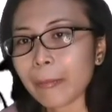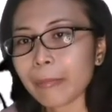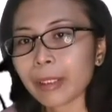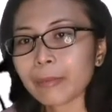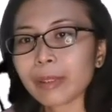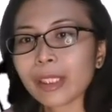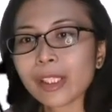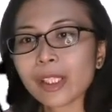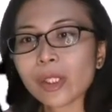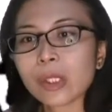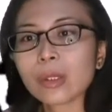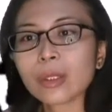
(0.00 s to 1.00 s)
but by
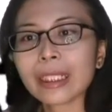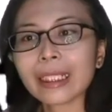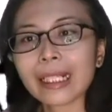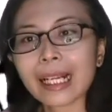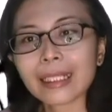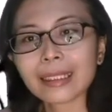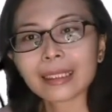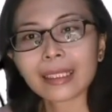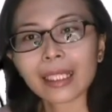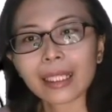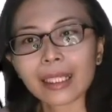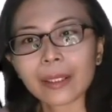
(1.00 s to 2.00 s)
just looking at
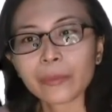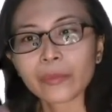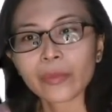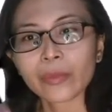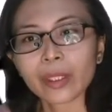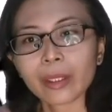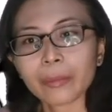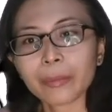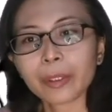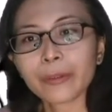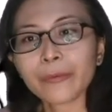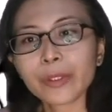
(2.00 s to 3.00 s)
the
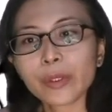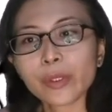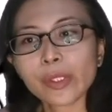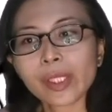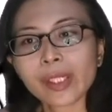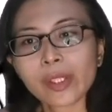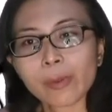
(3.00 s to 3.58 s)
previous